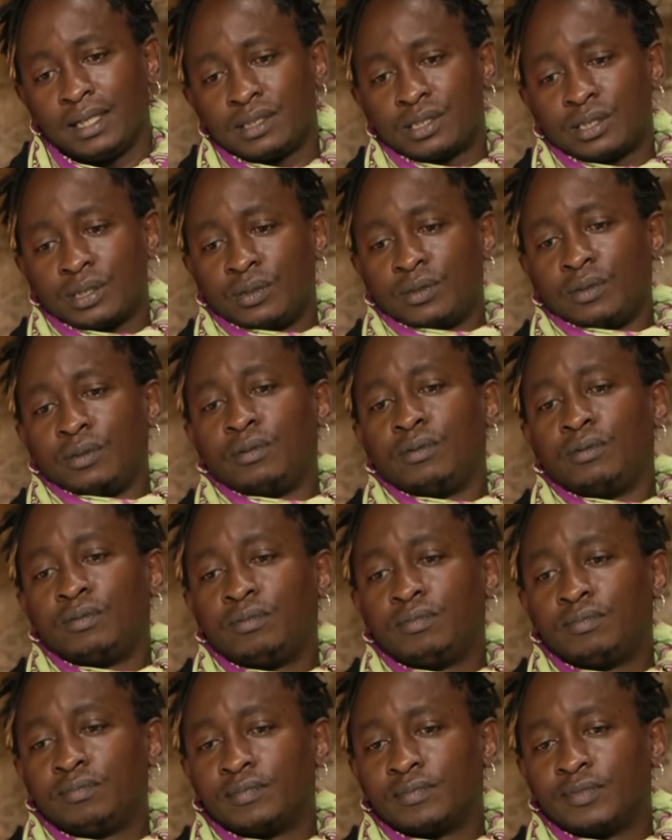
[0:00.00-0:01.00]
And
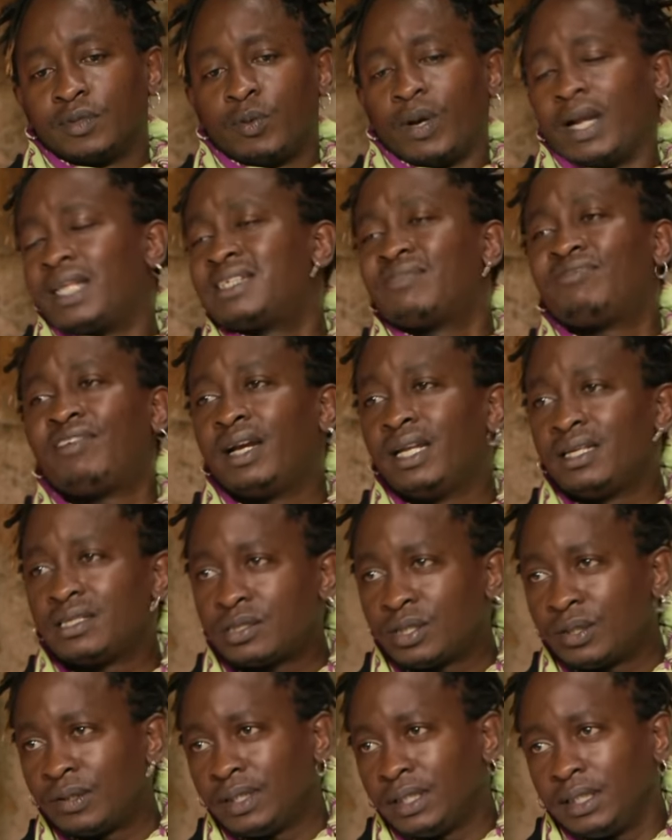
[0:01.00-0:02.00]
so, well, it's a funny
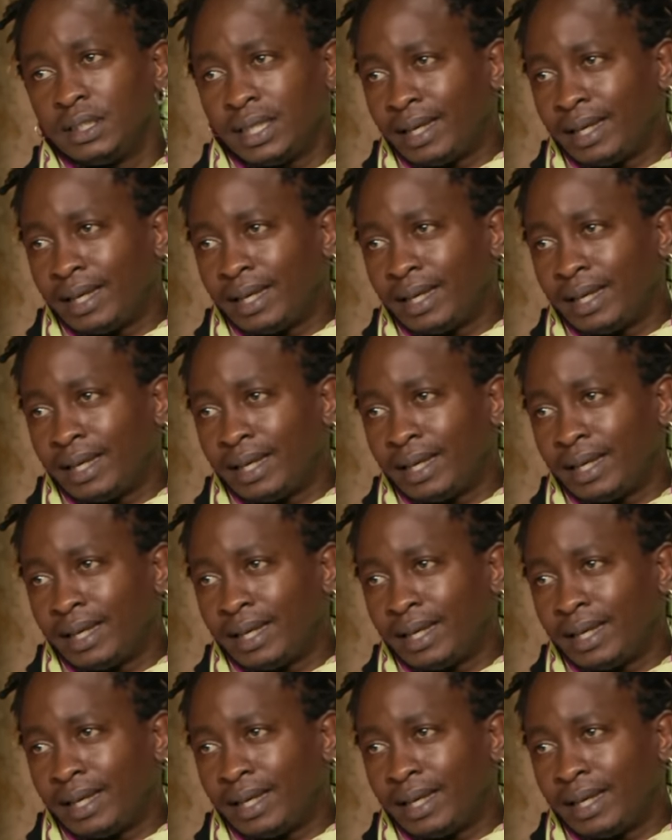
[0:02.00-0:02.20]
story.